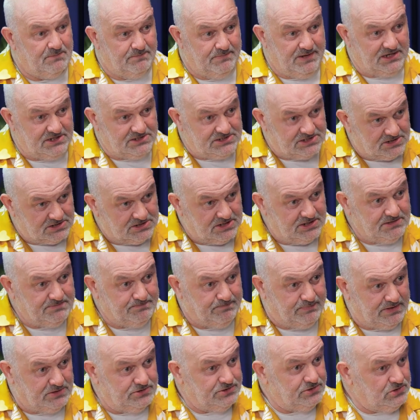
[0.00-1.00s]
basically
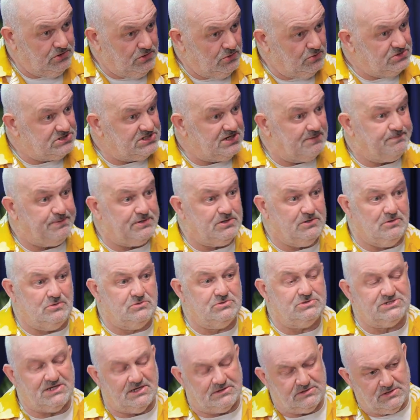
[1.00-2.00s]
building new
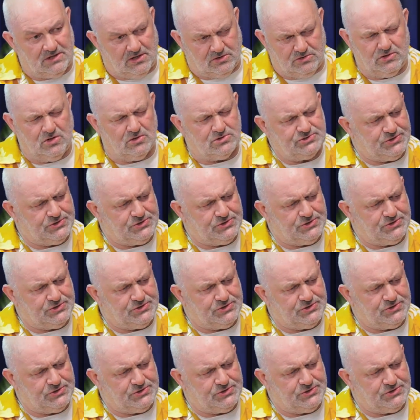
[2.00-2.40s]
CPUs and